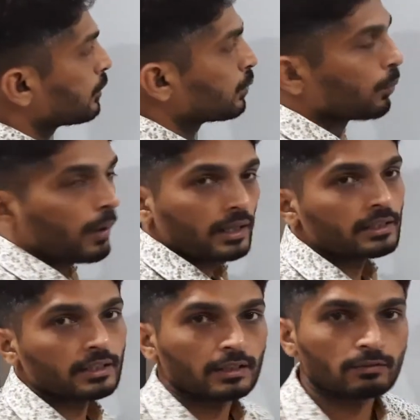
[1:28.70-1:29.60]
to 1
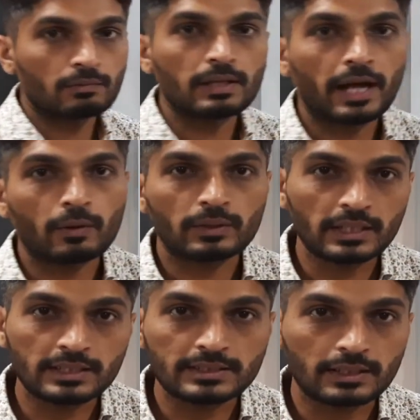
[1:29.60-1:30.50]
here, we will have
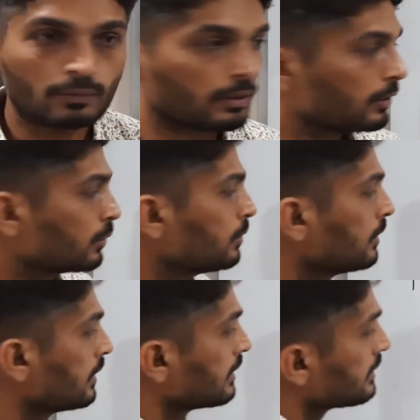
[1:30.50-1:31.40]
t is equal to
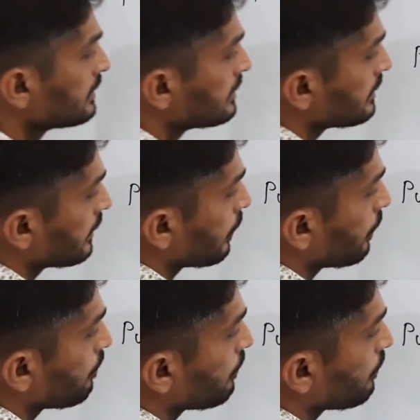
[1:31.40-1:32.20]
0.